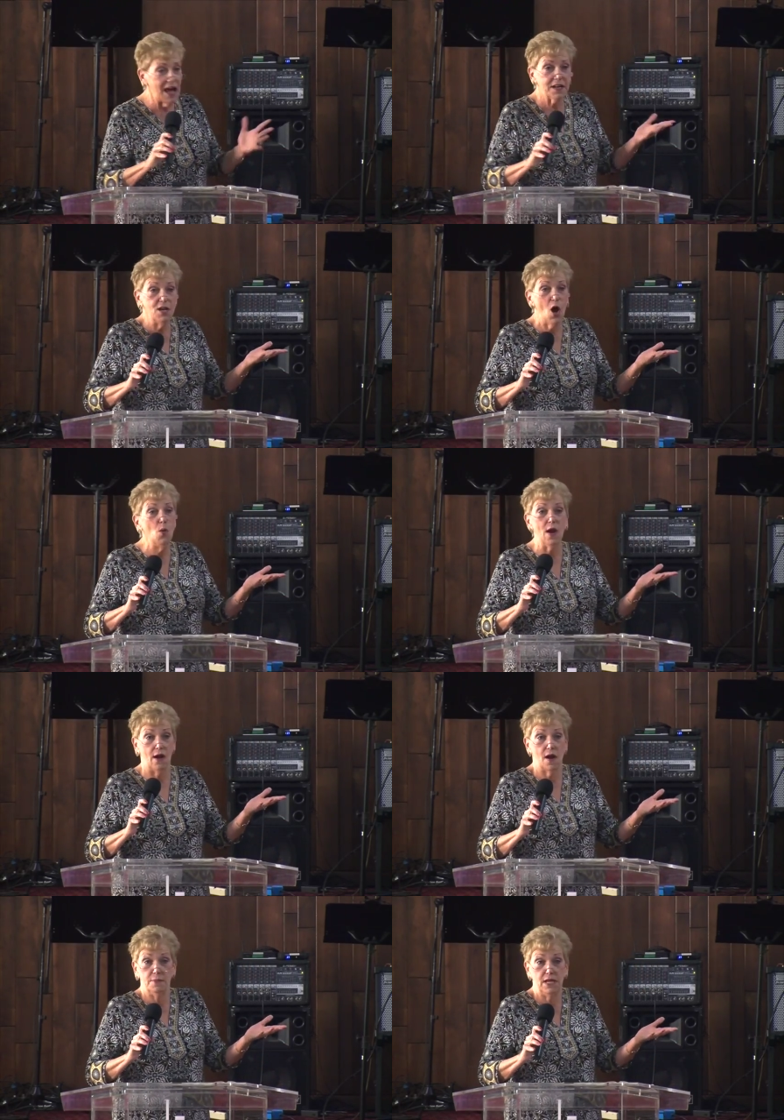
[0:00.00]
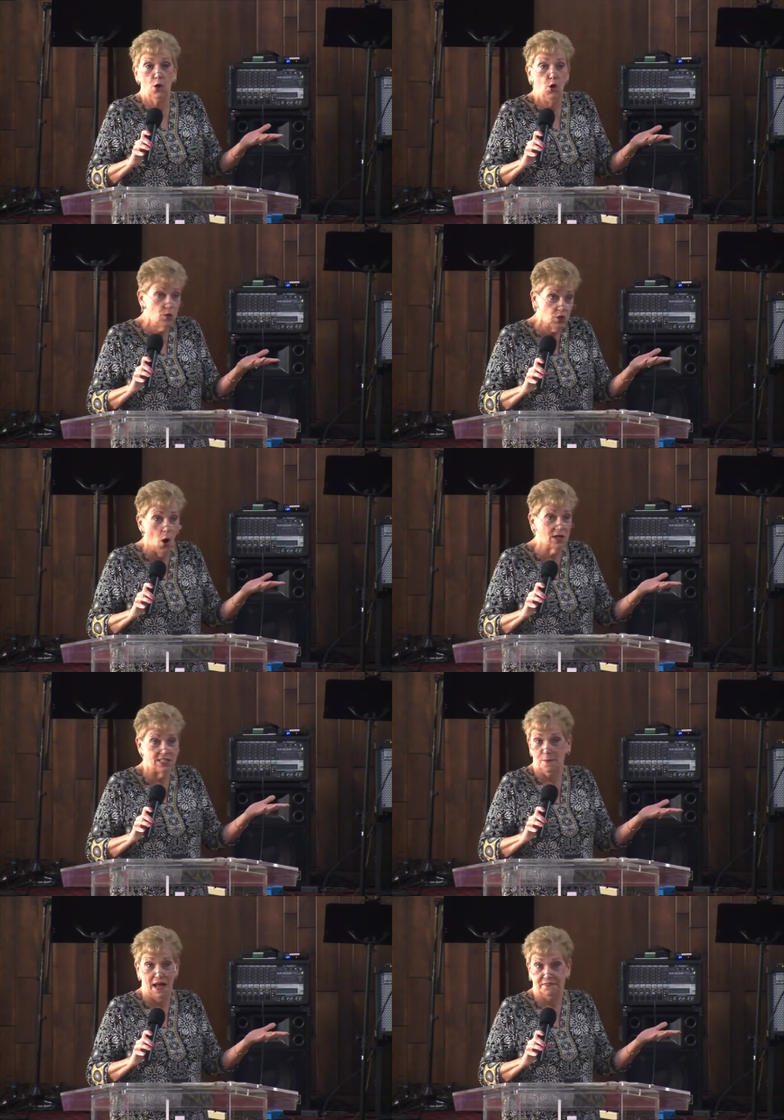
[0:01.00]
out of nowhere. I mean, who
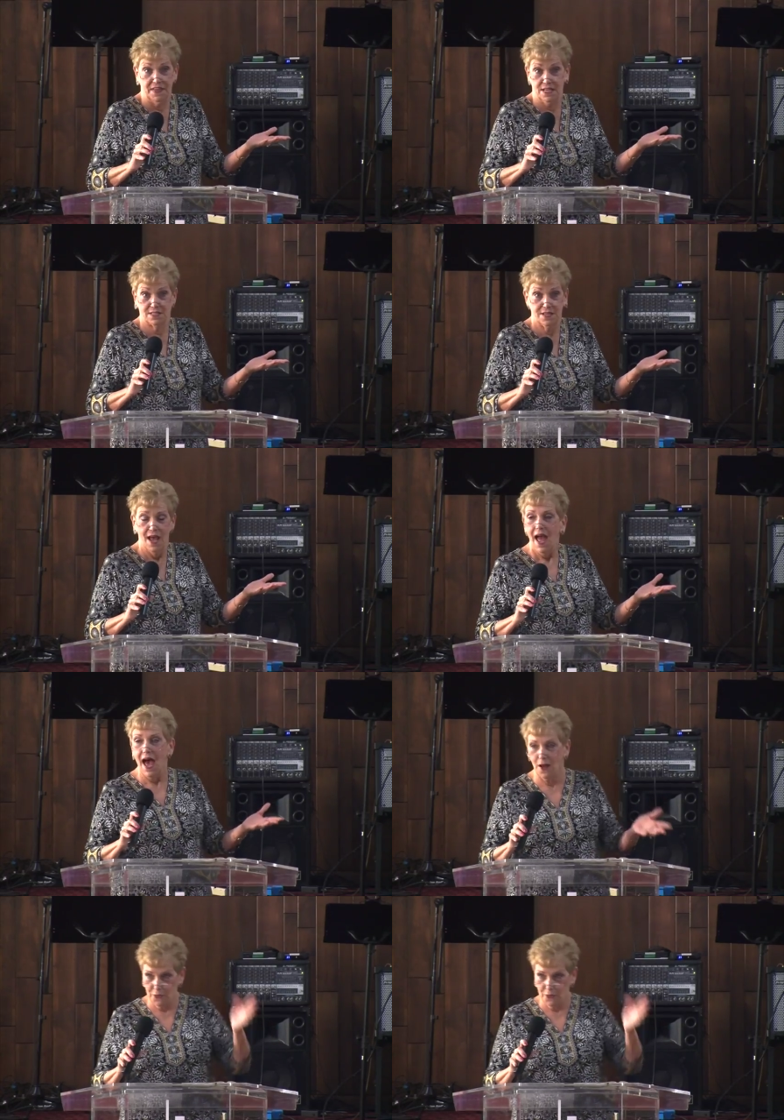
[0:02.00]
talks about this? And